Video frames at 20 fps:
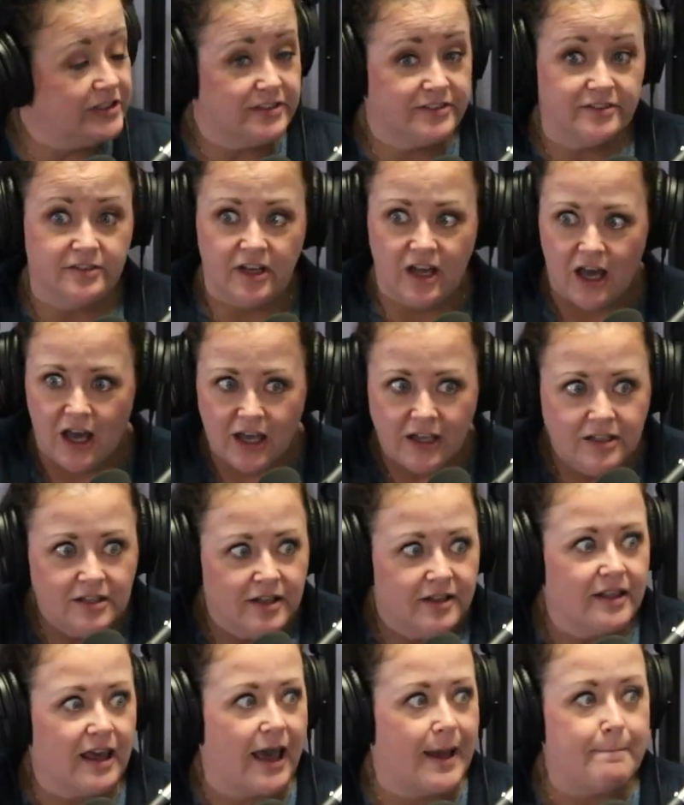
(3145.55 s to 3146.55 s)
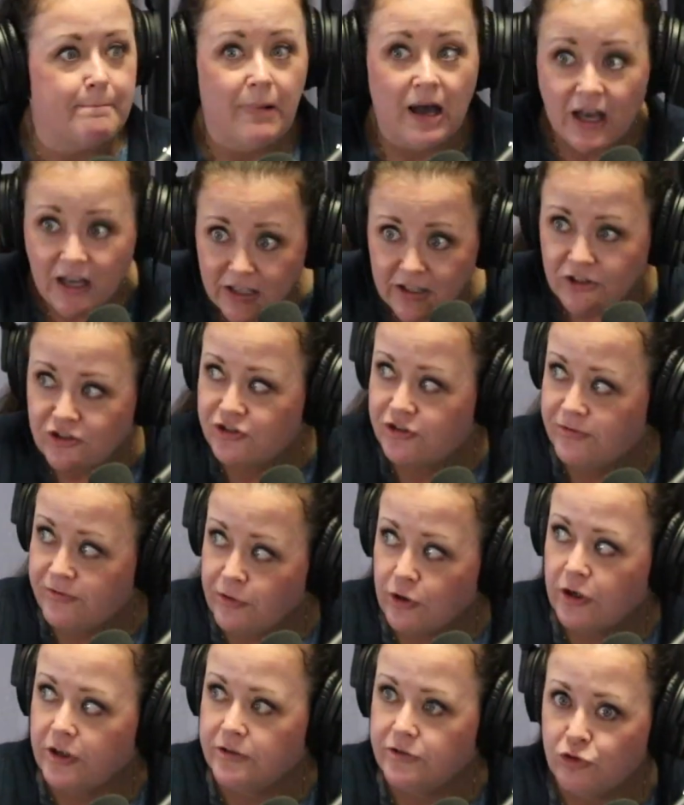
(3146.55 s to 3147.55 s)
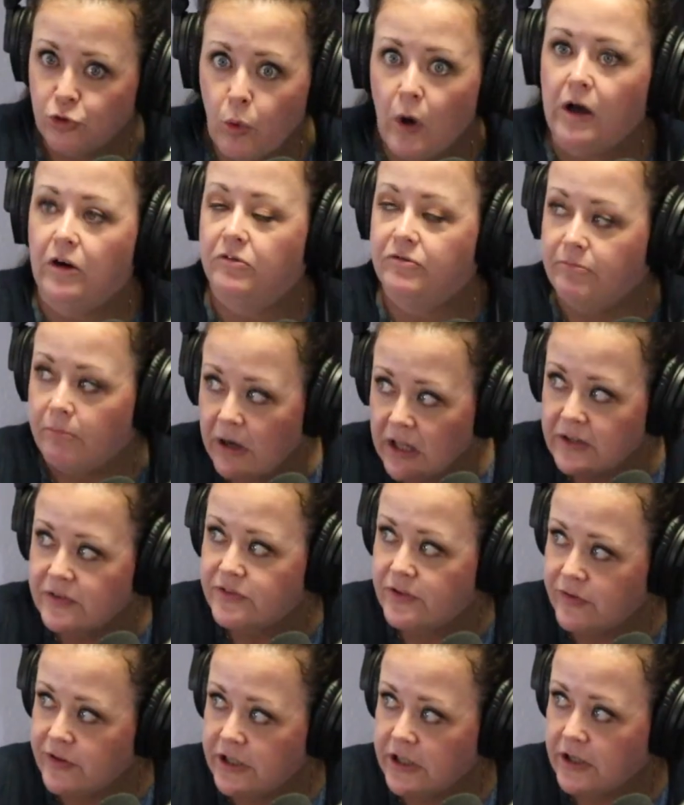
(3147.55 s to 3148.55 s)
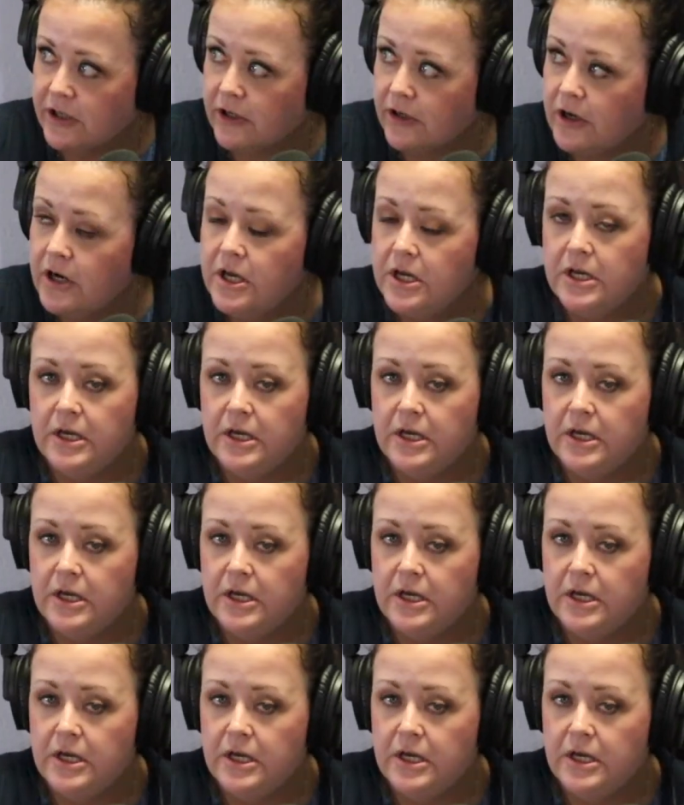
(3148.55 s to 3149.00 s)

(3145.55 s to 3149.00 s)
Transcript: is not that much for 12 months of the year.